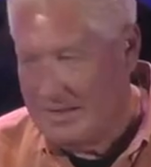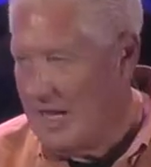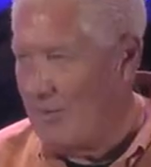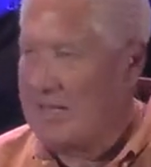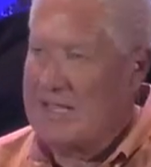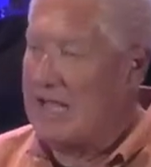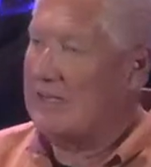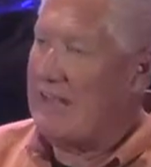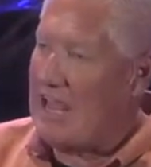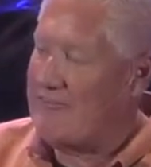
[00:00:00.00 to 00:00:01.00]
Now we can
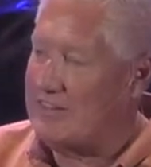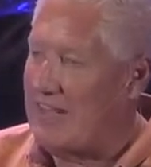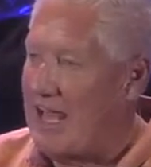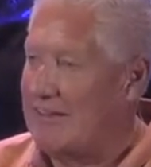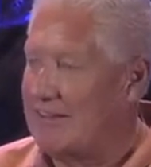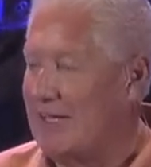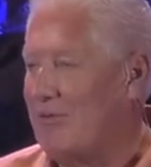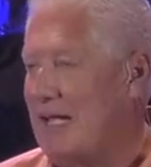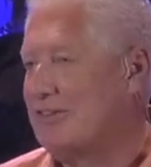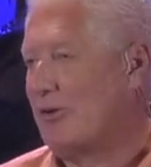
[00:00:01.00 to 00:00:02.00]
kind of laugh at that and
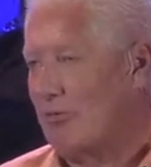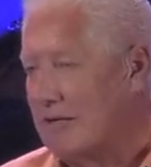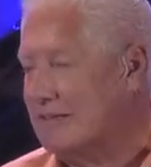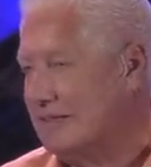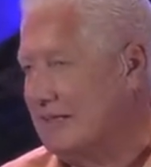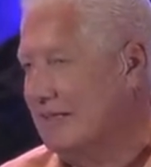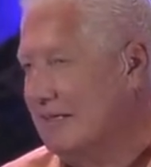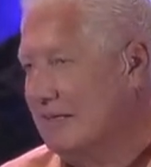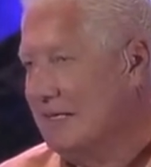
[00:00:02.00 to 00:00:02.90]
think, well, that's crazy.